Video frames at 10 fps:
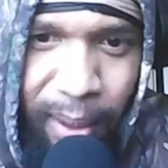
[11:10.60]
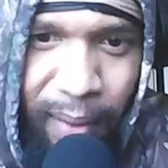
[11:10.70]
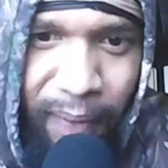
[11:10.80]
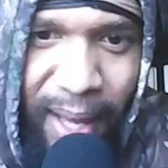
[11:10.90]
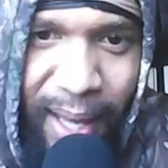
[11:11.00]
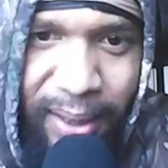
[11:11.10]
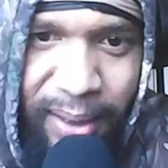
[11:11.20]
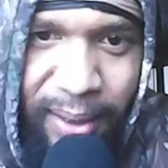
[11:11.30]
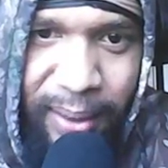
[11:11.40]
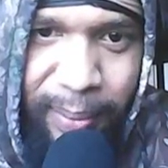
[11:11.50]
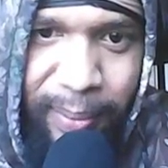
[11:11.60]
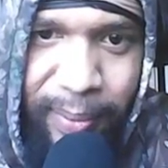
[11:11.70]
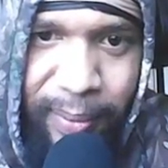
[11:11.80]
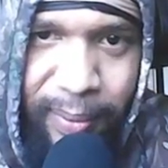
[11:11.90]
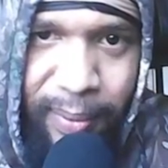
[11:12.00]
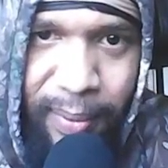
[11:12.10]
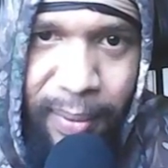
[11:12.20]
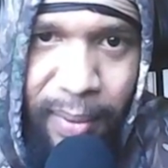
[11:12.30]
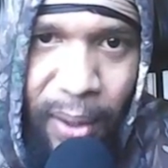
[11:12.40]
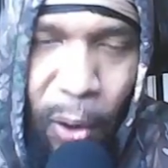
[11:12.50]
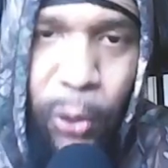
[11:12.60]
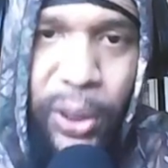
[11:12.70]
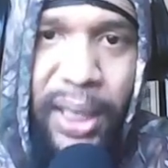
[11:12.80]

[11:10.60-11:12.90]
to the wall. That's oh,